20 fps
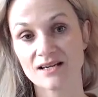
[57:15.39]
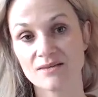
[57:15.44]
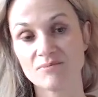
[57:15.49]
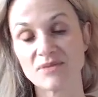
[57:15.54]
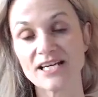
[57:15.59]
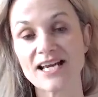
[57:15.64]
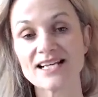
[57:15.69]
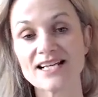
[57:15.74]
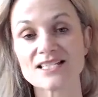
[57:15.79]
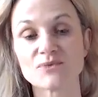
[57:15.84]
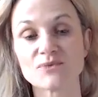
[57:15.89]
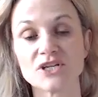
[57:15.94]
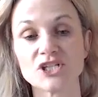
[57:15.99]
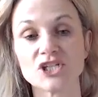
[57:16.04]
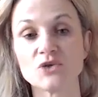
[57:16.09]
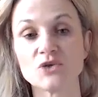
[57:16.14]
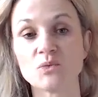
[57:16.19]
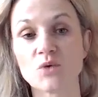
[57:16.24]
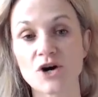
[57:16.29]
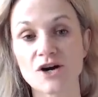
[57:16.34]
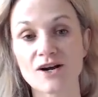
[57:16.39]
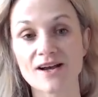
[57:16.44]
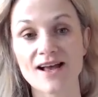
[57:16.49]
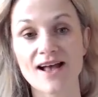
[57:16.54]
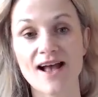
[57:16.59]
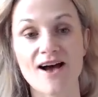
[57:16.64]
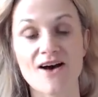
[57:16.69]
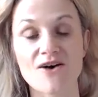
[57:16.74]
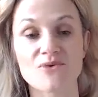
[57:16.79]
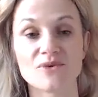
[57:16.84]
Because when you work
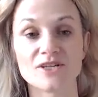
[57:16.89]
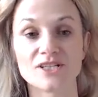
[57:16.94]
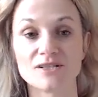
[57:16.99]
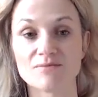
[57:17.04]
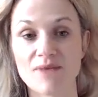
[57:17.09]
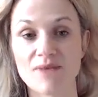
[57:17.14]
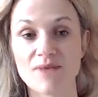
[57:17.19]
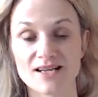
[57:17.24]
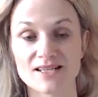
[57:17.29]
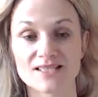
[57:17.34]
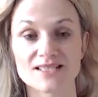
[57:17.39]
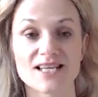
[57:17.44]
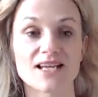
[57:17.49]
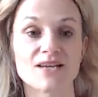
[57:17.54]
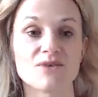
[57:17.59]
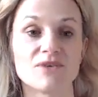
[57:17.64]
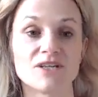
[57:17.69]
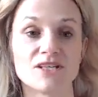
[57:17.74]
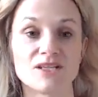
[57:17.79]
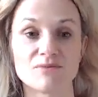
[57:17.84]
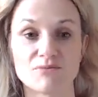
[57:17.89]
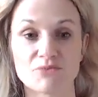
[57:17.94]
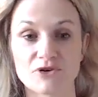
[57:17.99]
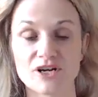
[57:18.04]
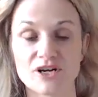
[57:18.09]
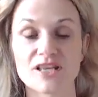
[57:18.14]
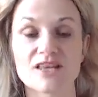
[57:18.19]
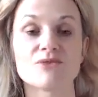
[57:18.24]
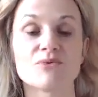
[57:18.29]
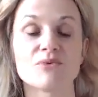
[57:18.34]
out, when you meditate, when you
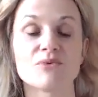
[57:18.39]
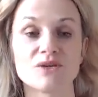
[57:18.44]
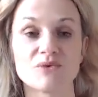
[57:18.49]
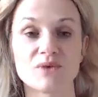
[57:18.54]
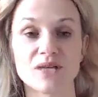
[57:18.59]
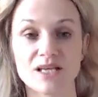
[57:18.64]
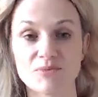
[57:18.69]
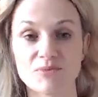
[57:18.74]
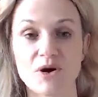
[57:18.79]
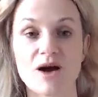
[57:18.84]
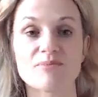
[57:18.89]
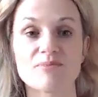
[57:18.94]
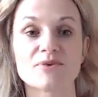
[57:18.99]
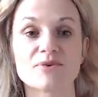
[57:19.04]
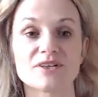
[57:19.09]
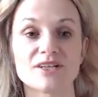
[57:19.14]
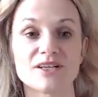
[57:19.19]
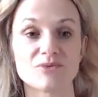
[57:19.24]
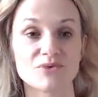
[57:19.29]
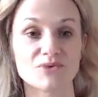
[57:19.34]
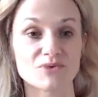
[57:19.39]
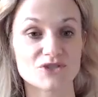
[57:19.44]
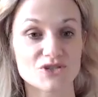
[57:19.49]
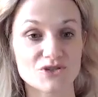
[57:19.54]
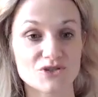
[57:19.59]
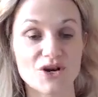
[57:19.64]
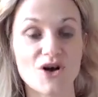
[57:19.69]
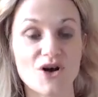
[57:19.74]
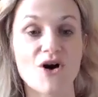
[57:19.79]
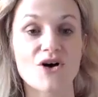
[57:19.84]
breathe, when you eat properly, when we're
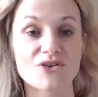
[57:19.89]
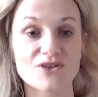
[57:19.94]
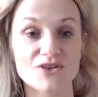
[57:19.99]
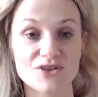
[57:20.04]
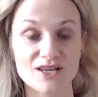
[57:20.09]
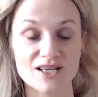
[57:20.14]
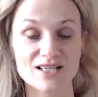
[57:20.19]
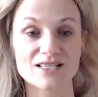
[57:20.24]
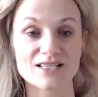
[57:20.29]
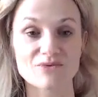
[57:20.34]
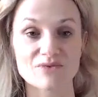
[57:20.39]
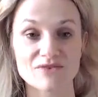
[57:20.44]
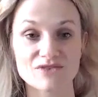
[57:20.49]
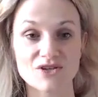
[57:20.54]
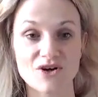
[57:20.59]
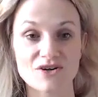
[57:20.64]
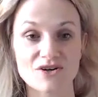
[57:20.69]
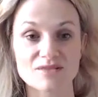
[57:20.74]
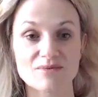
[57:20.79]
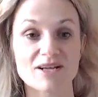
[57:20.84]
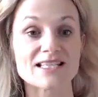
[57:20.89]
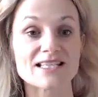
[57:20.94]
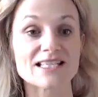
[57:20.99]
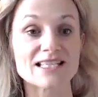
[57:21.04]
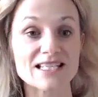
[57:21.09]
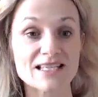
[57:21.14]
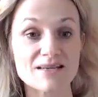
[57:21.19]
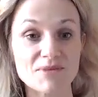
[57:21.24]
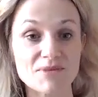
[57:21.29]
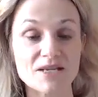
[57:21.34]
doing all the things that we've talked about,
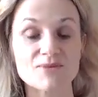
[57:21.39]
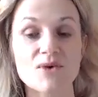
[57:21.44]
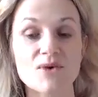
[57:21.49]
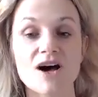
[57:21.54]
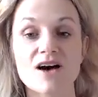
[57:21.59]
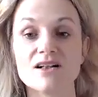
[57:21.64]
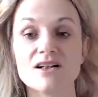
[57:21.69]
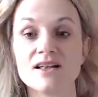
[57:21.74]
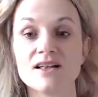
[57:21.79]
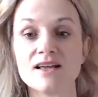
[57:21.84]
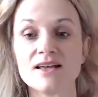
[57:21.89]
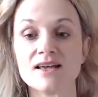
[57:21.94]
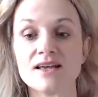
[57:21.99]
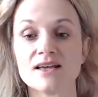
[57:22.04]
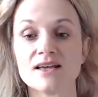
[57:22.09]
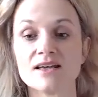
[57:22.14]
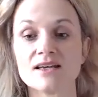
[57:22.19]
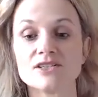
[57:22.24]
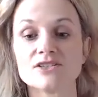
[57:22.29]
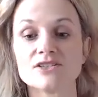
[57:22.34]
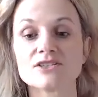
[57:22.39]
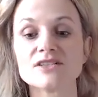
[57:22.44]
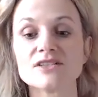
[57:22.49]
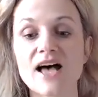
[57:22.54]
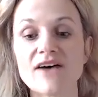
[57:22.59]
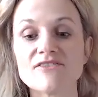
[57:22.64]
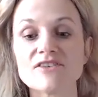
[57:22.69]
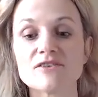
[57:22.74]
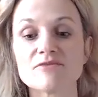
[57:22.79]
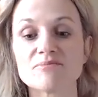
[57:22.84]
sleeping well, your
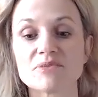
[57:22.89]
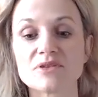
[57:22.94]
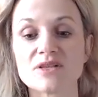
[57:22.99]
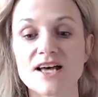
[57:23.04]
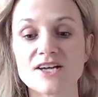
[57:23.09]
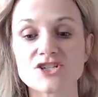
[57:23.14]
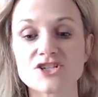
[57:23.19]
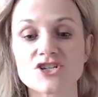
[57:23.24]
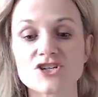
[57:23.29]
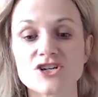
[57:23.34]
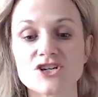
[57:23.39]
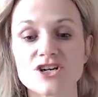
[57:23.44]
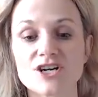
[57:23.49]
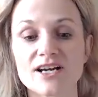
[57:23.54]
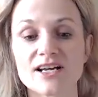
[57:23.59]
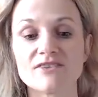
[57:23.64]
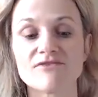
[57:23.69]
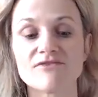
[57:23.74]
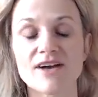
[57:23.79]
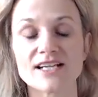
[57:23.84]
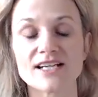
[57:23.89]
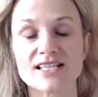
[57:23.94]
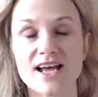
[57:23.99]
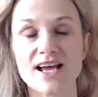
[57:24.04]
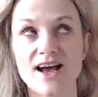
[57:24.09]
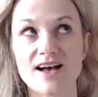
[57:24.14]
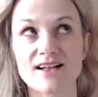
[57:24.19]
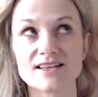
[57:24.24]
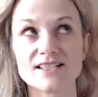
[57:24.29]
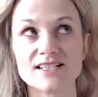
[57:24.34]
level of pleasure and
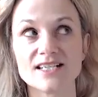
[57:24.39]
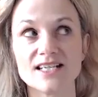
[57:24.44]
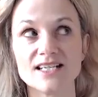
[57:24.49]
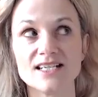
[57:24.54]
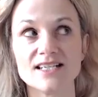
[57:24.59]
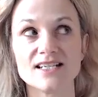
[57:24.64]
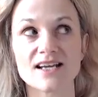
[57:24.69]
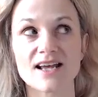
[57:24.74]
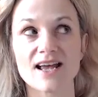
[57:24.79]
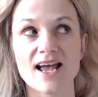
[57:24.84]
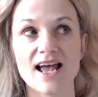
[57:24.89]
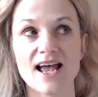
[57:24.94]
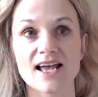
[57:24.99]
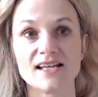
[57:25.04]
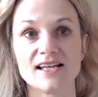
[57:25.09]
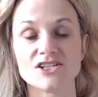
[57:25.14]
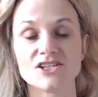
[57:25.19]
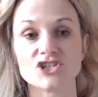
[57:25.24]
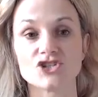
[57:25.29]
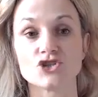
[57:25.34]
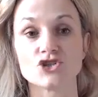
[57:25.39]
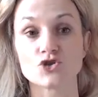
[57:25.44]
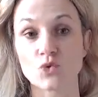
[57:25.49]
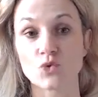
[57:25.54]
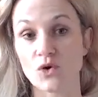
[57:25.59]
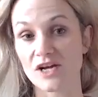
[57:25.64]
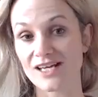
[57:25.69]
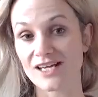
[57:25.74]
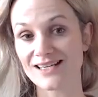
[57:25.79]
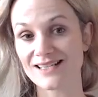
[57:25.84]
vitality and
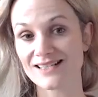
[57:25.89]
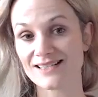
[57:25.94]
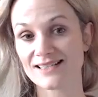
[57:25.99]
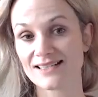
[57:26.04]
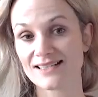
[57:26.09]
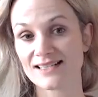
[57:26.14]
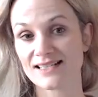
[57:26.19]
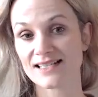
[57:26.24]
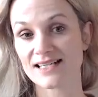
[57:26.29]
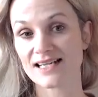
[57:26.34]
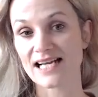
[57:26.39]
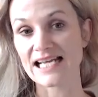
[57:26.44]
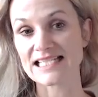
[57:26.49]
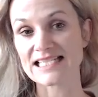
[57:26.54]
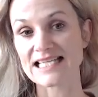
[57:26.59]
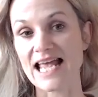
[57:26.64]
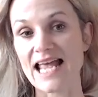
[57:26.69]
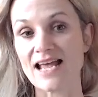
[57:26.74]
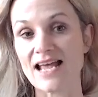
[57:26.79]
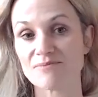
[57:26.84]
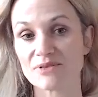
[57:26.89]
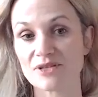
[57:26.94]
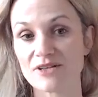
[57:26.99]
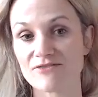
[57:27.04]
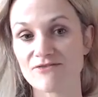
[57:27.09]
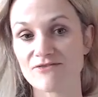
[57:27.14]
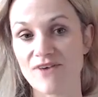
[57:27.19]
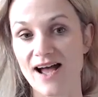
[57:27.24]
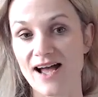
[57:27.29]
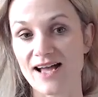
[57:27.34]
joy is
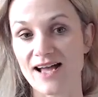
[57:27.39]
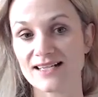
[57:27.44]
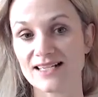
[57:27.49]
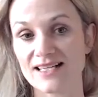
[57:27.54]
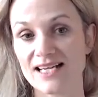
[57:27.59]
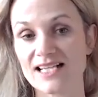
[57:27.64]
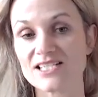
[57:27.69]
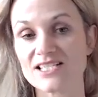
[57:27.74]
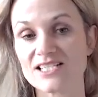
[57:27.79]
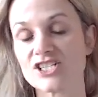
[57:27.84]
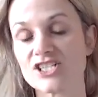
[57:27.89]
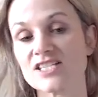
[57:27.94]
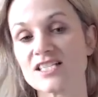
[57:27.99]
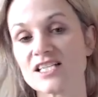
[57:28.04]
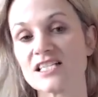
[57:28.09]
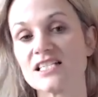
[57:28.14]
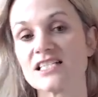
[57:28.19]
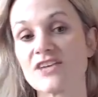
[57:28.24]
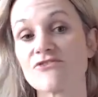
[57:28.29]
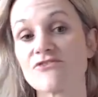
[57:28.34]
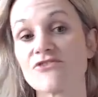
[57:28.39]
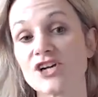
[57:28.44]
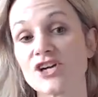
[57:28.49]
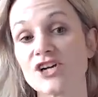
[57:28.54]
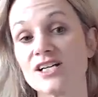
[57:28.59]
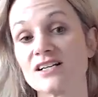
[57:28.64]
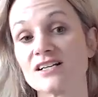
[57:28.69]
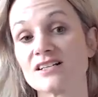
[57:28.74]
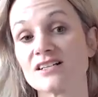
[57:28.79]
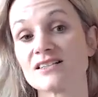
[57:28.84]
amplified. It's just a
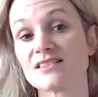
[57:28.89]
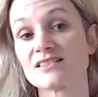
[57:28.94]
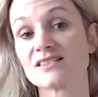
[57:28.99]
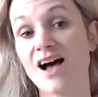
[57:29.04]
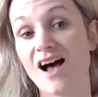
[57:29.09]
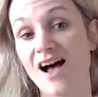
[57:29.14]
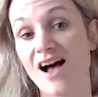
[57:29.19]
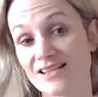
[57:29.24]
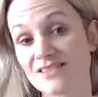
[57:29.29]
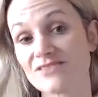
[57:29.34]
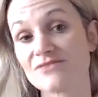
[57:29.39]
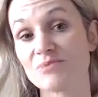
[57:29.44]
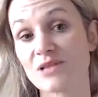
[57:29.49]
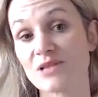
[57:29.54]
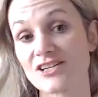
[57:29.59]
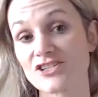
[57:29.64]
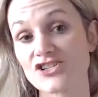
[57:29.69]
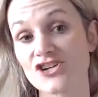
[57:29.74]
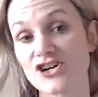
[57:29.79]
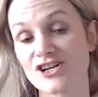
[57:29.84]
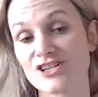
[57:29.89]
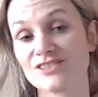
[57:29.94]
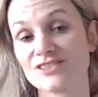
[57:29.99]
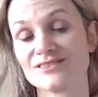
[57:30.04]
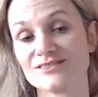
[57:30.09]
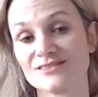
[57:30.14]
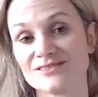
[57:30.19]
different kind of pleasure.